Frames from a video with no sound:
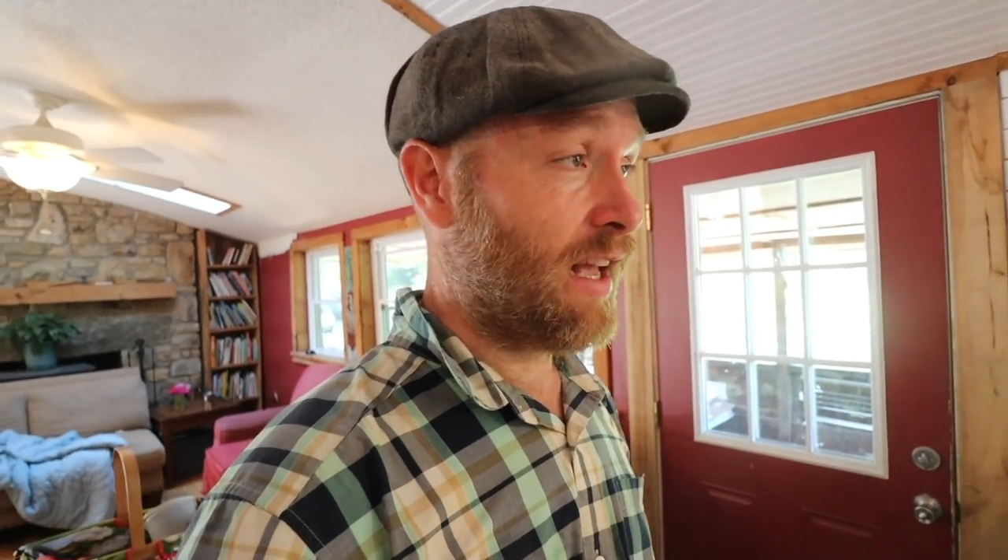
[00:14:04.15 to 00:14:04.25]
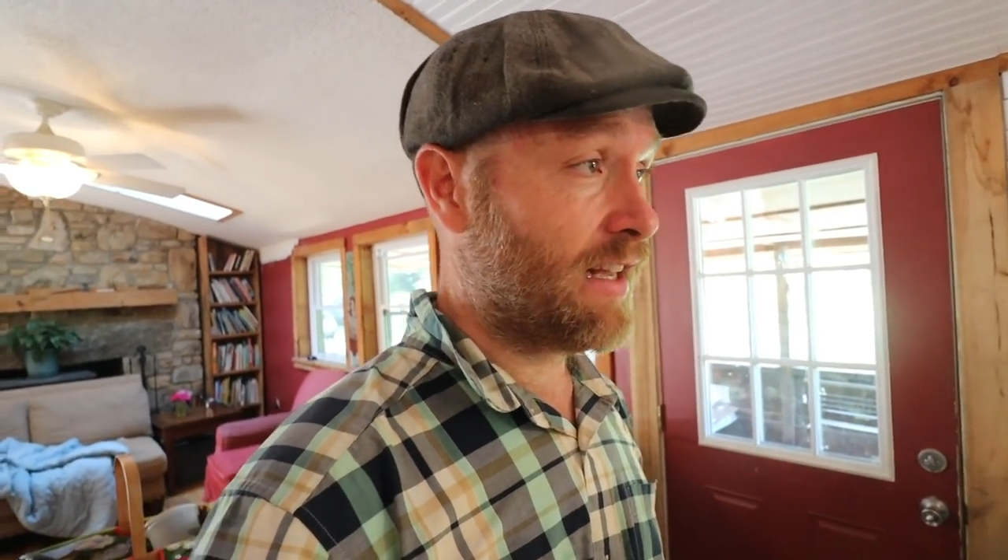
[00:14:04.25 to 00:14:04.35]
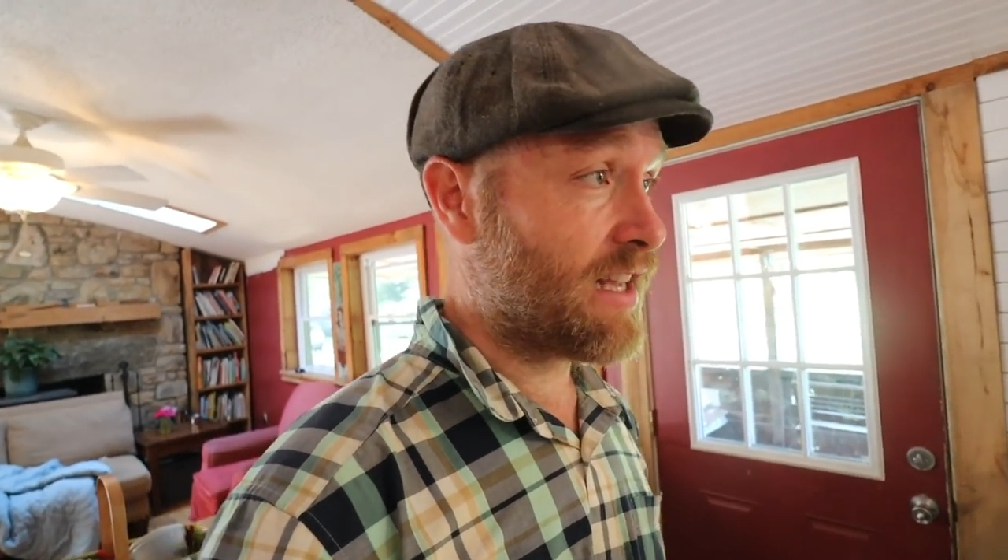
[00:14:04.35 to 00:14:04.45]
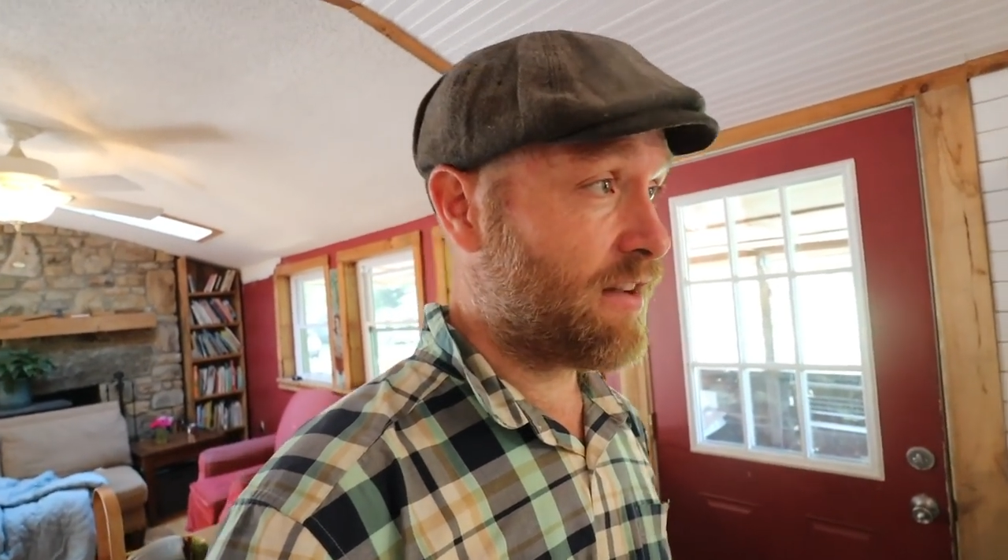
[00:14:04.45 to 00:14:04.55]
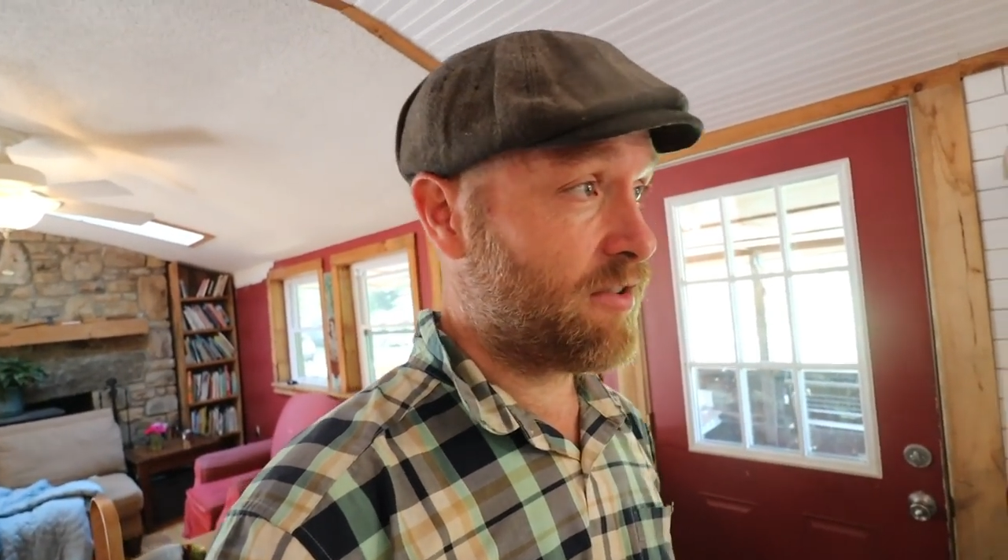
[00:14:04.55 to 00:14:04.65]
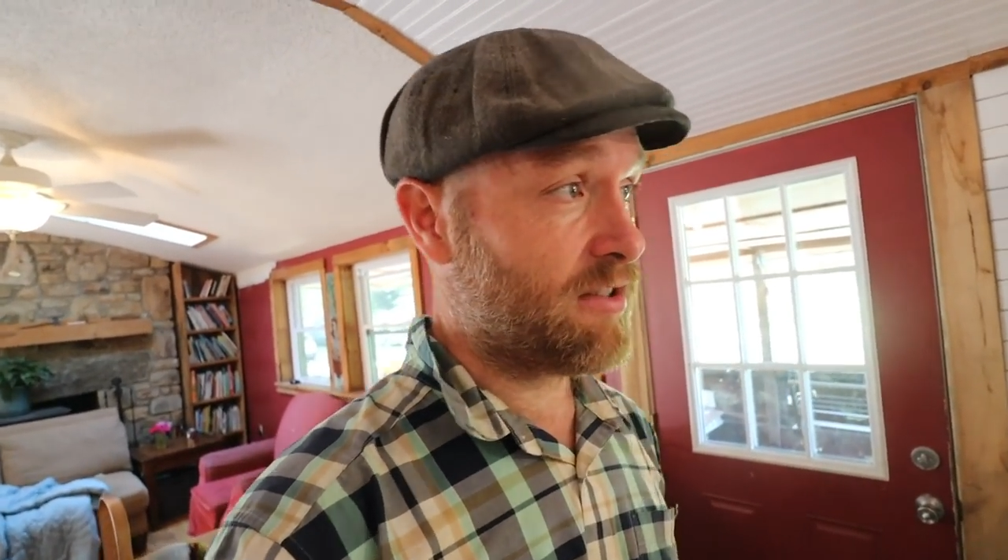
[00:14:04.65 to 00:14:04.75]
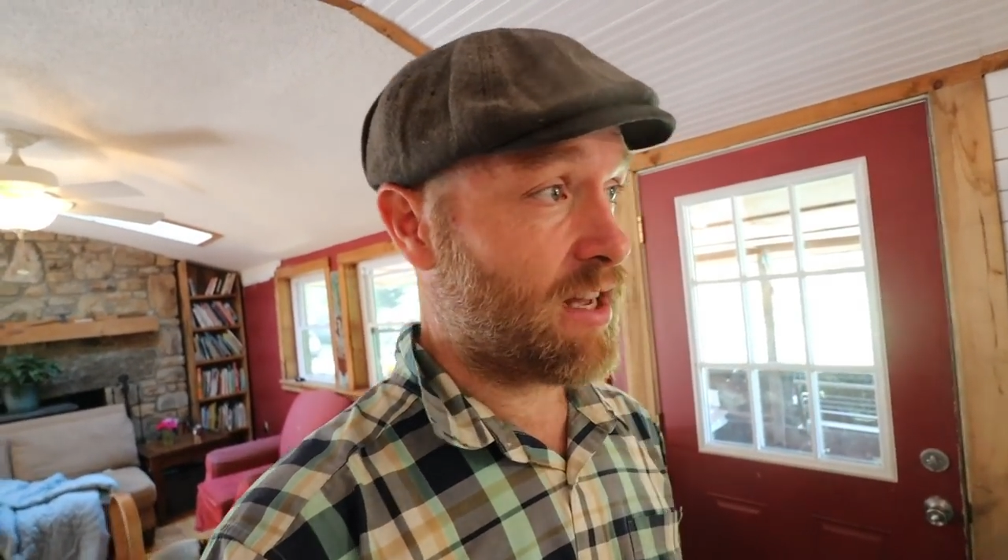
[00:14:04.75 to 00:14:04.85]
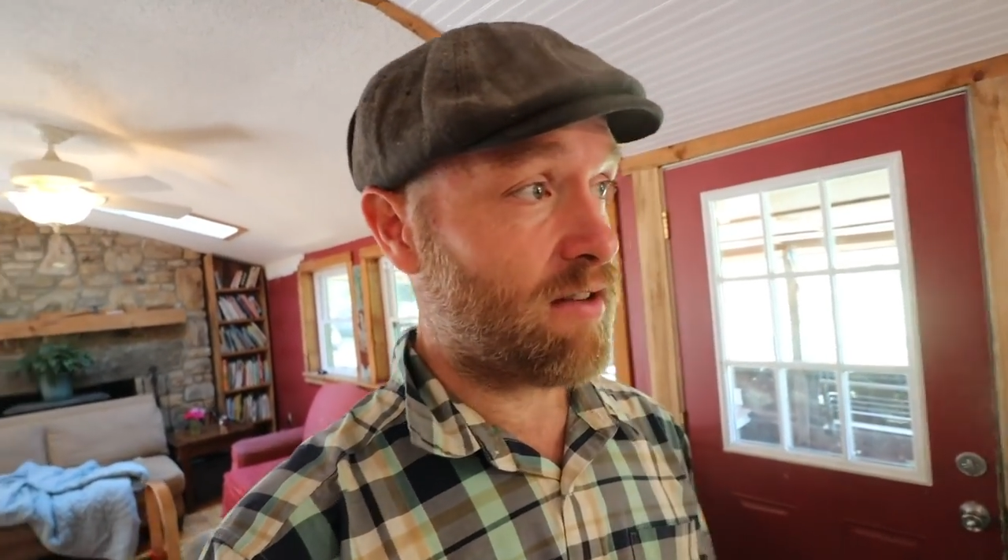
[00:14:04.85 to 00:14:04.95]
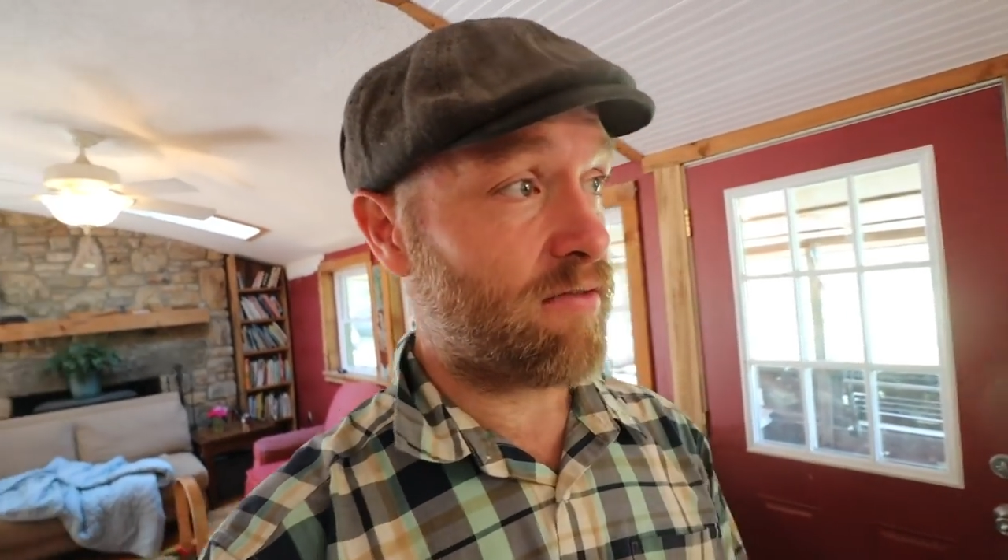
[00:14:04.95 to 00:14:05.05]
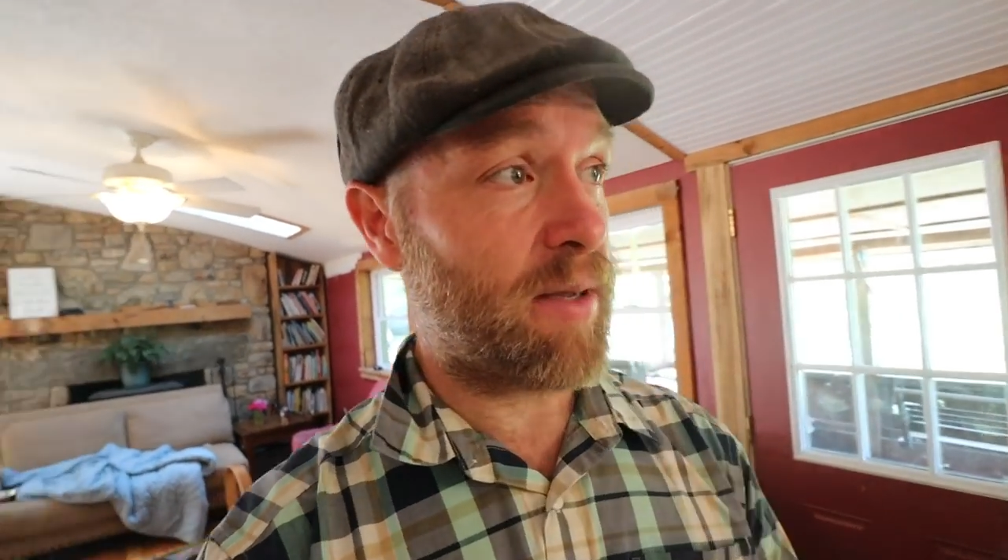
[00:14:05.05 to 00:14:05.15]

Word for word: How's that for a title,